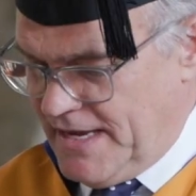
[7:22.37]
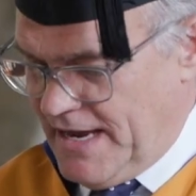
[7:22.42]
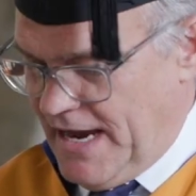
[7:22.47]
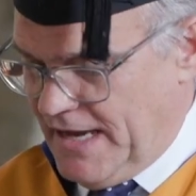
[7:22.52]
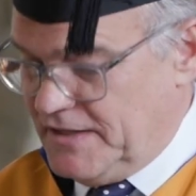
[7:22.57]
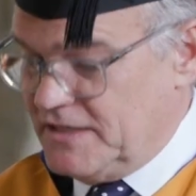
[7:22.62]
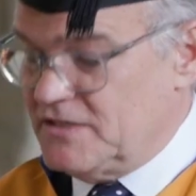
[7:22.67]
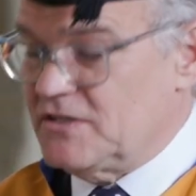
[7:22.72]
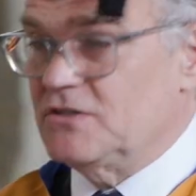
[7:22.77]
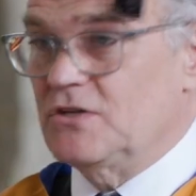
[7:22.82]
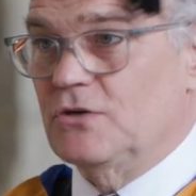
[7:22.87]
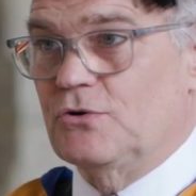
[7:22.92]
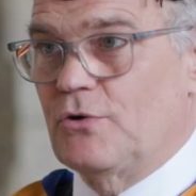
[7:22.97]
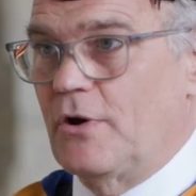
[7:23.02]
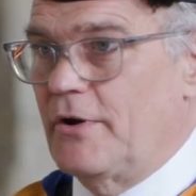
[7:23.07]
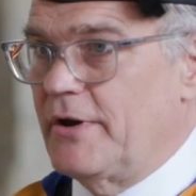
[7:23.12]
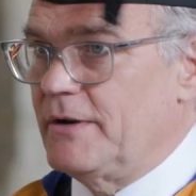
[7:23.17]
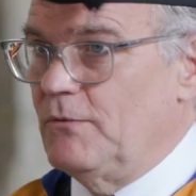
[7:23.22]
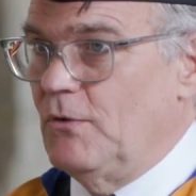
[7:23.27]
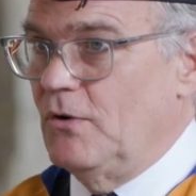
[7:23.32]
And this is a
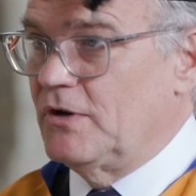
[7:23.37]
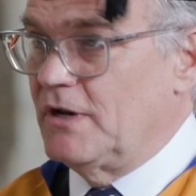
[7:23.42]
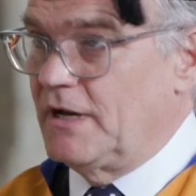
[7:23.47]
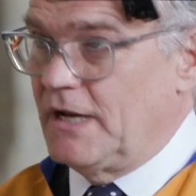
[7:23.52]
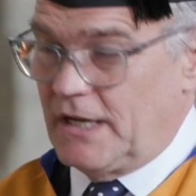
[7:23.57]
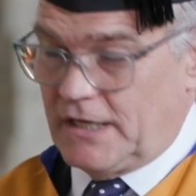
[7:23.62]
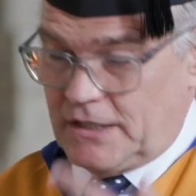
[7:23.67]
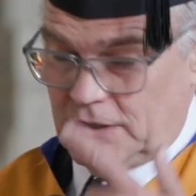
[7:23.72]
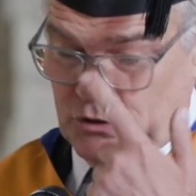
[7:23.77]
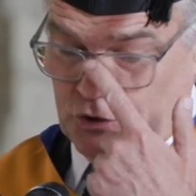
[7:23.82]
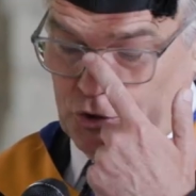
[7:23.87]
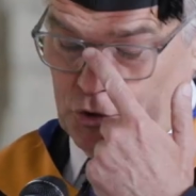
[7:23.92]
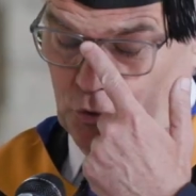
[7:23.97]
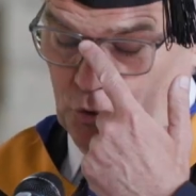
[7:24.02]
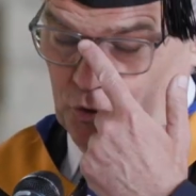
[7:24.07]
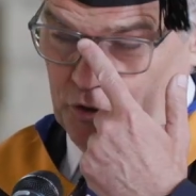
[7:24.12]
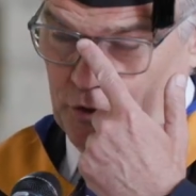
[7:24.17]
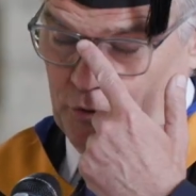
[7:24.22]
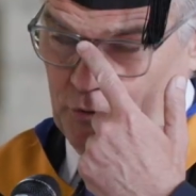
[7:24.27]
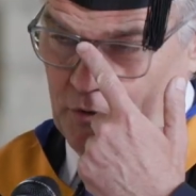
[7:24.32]
growing one, and I can
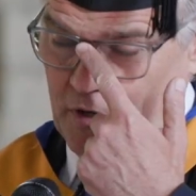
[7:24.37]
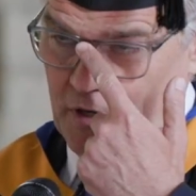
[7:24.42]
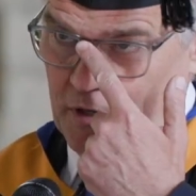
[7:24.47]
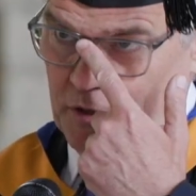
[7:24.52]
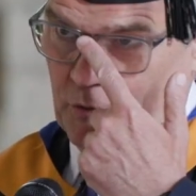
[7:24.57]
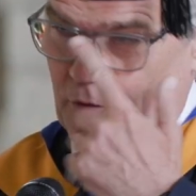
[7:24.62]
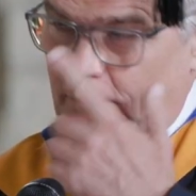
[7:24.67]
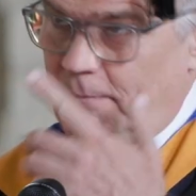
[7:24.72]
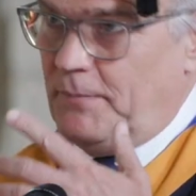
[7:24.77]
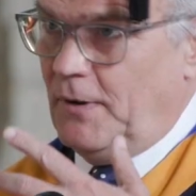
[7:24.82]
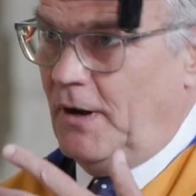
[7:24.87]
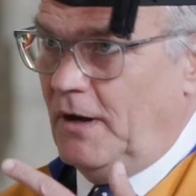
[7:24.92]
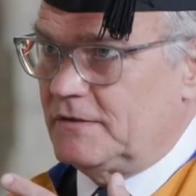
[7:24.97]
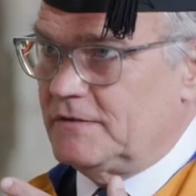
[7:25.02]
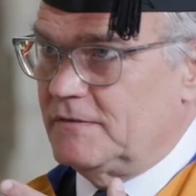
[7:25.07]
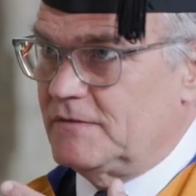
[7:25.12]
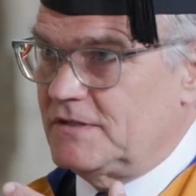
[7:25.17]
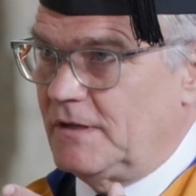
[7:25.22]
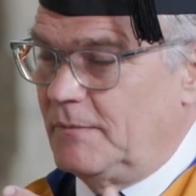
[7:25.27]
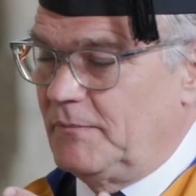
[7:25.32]
assure you, you're part
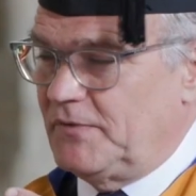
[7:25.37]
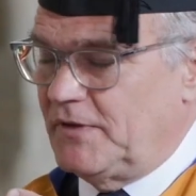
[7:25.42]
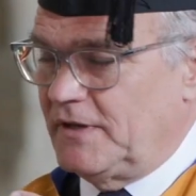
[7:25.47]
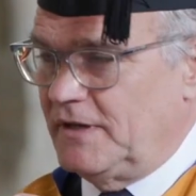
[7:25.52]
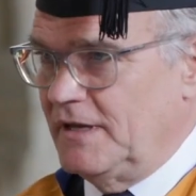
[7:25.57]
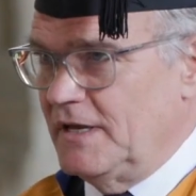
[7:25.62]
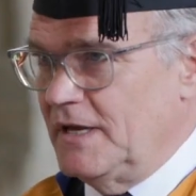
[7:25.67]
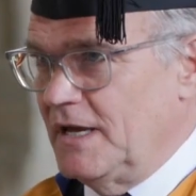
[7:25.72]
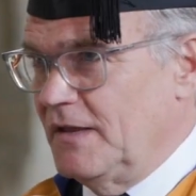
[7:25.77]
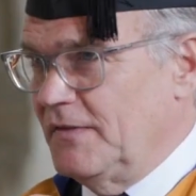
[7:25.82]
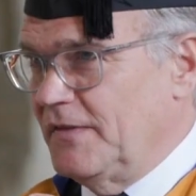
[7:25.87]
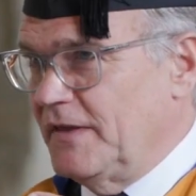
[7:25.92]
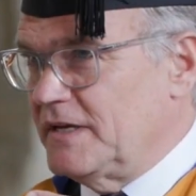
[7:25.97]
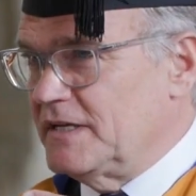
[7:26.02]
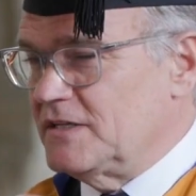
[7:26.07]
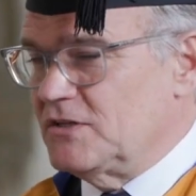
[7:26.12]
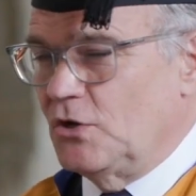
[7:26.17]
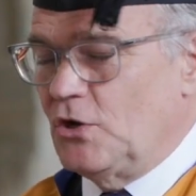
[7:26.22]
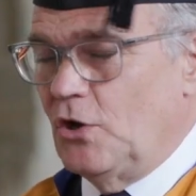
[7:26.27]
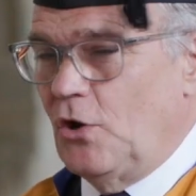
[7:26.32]
of something that
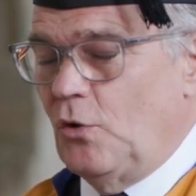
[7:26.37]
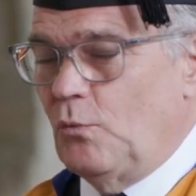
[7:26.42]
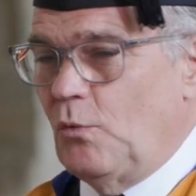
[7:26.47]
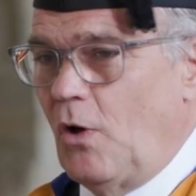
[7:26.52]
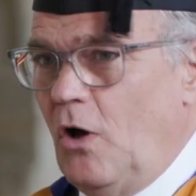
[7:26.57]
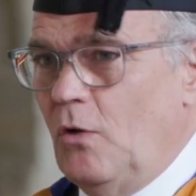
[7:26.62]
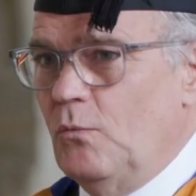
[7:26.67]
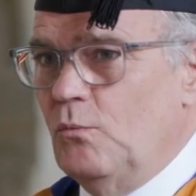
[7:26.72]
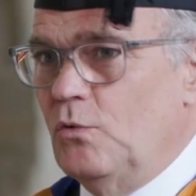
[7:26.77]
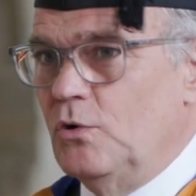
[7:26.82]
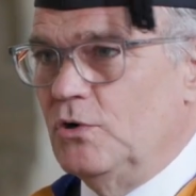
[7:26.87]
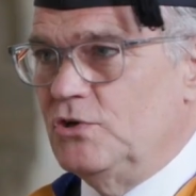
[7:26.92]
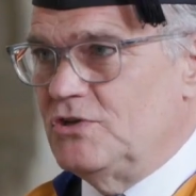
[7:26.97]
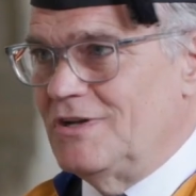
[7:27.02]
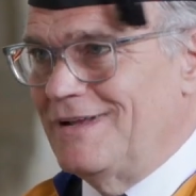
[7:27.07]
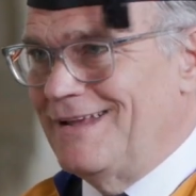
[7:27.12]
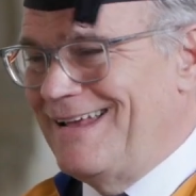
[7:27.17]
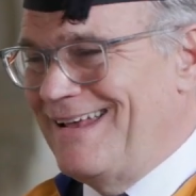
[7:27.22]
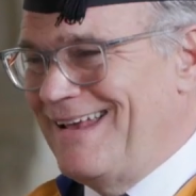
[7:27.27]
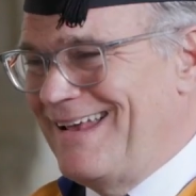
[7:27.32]
is on an onwards
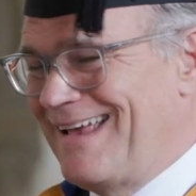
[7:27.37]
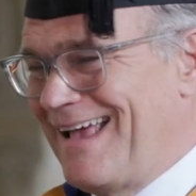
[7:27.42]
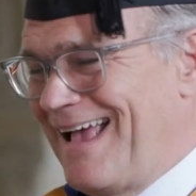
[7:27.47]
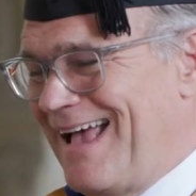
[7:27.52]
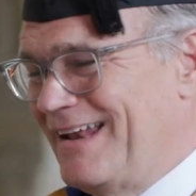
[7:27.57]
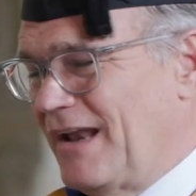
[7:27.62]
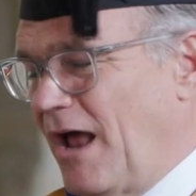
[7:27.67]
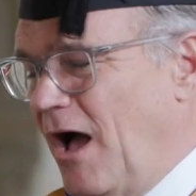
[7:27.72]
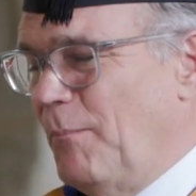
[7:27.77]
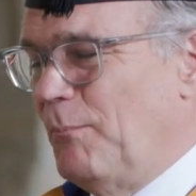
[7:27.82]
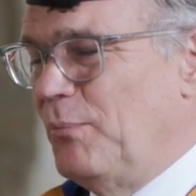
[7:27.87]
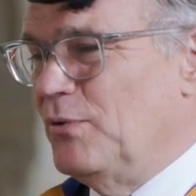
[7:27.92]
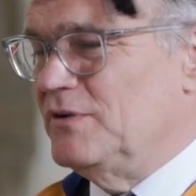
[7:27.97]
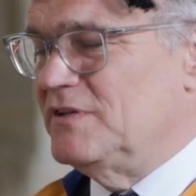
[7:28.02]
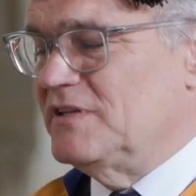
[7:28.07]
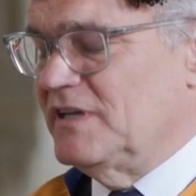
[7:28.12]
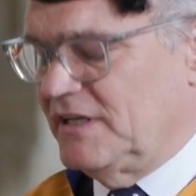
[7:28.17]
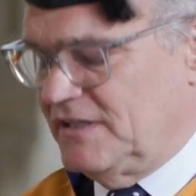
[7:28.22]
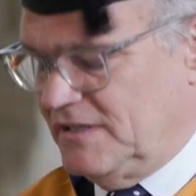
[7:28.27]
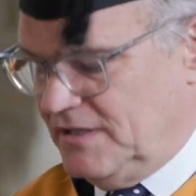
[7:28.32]
and
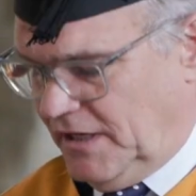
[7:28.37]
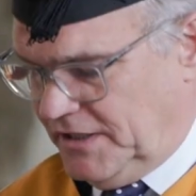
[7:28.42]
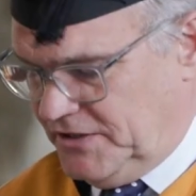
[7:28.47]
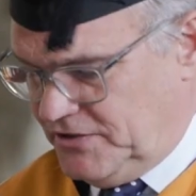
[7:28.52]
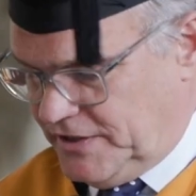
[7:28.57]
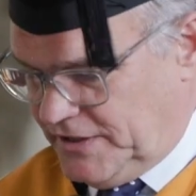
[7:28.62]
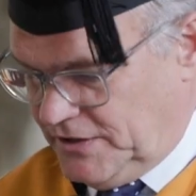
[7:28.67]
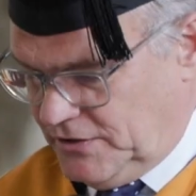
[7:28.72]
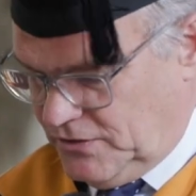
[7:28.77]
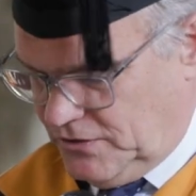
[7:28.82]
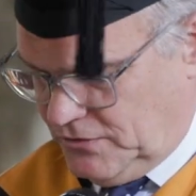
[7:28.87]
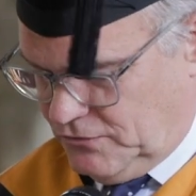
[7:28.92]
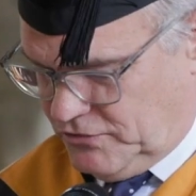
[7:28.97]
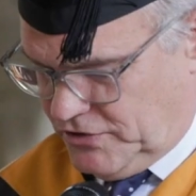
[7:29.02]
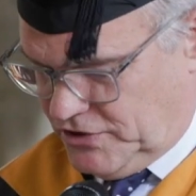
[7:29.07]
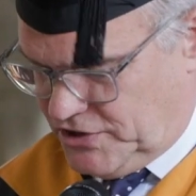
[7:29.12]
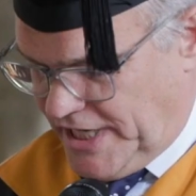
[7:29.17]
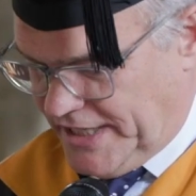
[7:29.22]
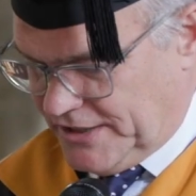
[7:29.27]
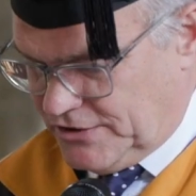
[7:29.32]
upwards exciting
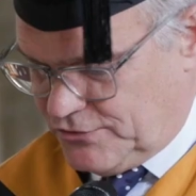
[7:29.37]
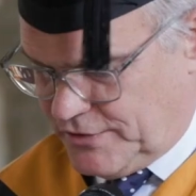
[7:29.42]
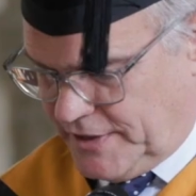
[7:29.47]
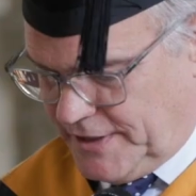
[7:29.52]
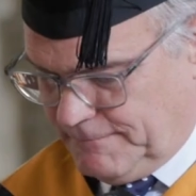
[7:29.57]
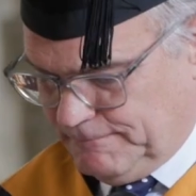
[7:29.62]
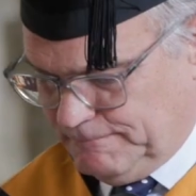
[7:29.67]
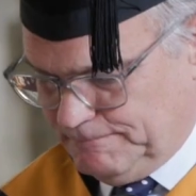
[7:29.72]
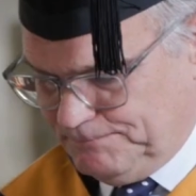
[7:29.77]
trajectory.